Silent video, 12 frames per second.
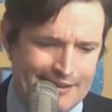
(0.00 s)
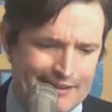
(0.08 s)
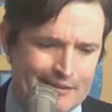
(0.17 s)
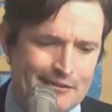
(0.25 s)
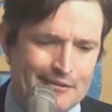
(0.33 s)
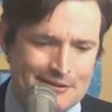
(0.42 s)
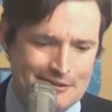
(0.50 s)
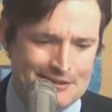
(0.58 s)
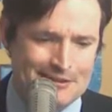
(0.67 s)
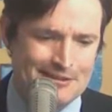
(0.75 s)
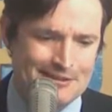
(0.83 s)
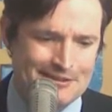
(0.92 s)
Here
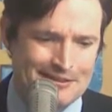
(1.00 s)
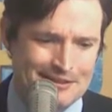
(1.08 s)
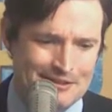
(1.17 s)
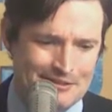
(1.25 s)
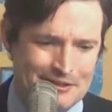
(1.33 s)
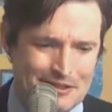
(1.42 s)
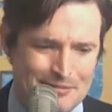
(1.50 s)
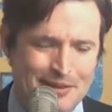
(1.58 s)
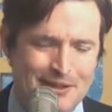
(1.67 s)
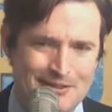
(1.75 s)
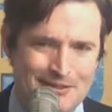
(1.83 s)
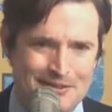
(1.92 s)
is his
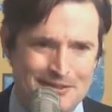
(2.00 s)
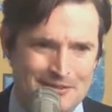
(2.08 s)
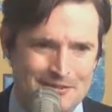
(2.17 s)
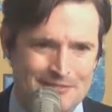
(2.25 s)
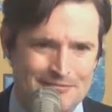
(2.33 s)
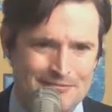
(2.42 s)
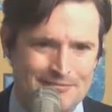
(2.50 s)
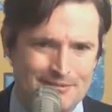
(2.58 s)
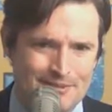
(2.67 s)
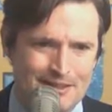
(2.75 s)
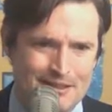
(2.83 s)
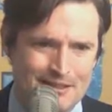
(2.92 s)
response to
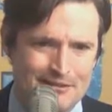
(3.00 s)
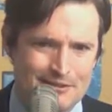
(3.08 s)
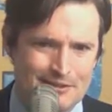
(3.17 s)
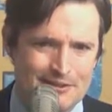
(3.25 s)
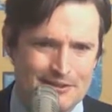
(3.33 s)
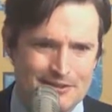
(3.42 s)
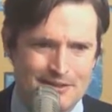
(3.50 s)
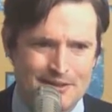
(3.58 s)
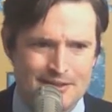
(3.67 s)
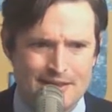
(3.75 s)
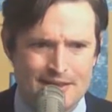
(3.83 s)
Congress's